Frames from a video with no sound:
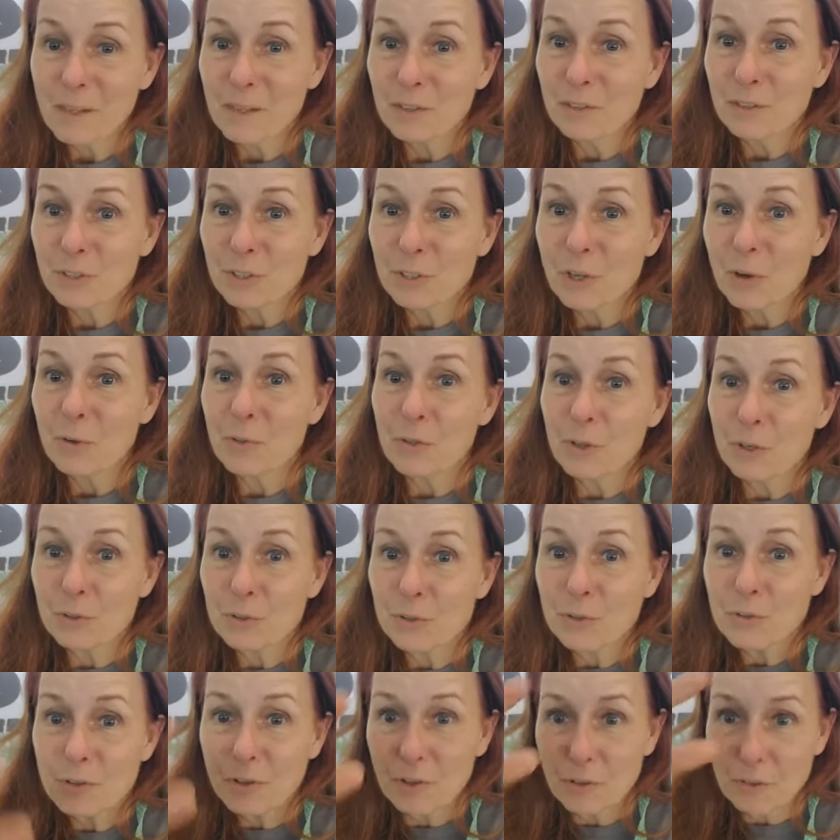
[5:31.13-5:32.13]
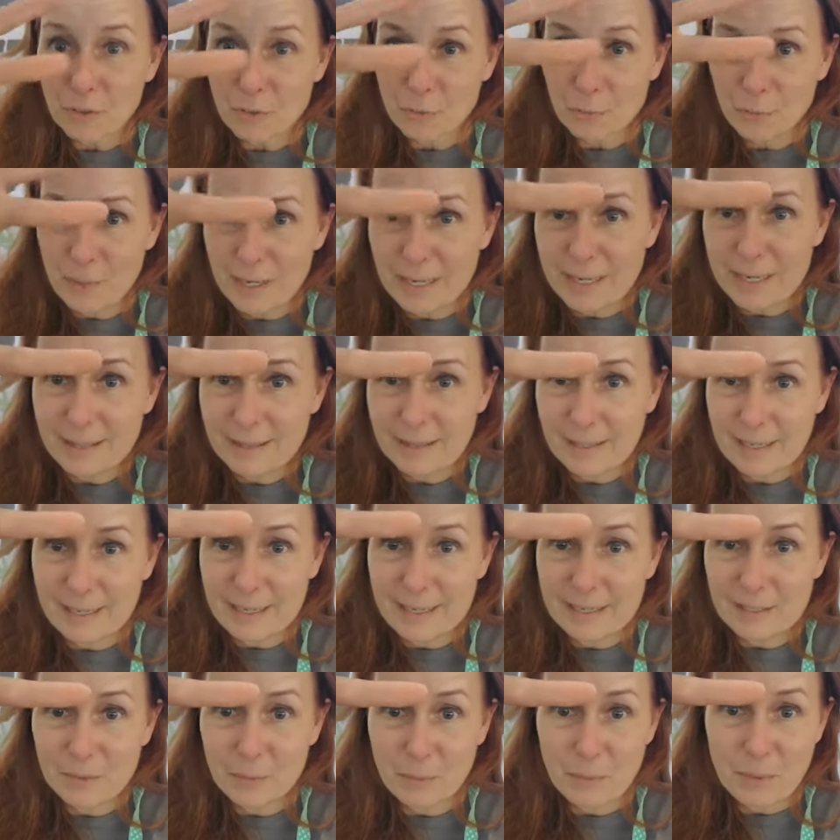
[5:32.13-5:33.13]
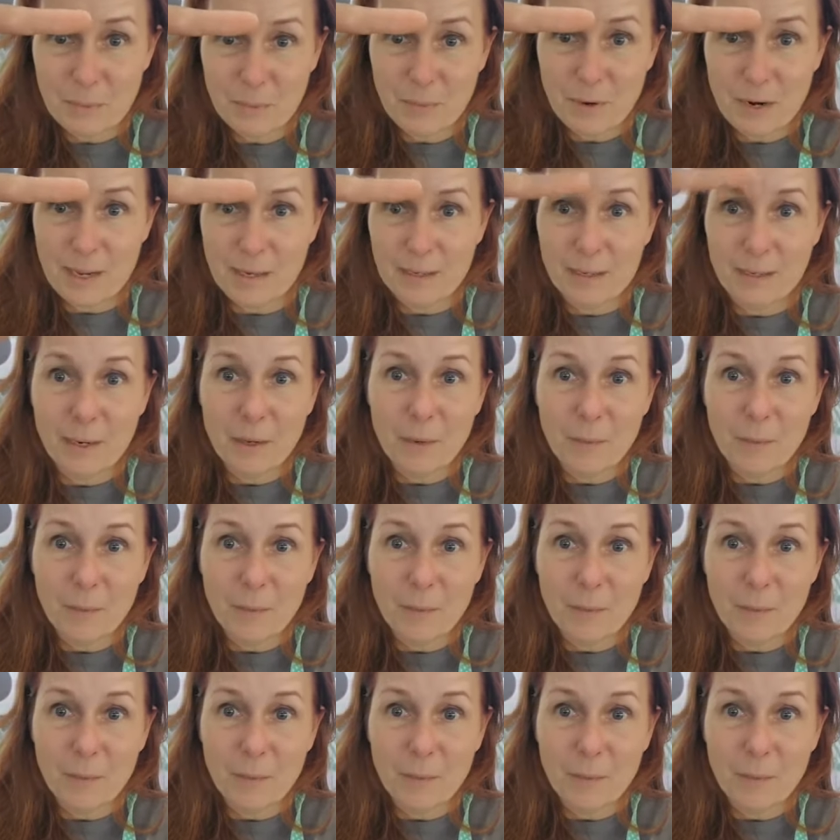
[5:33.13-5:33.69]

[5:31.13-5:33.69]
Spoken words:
So those are the 3 things we want.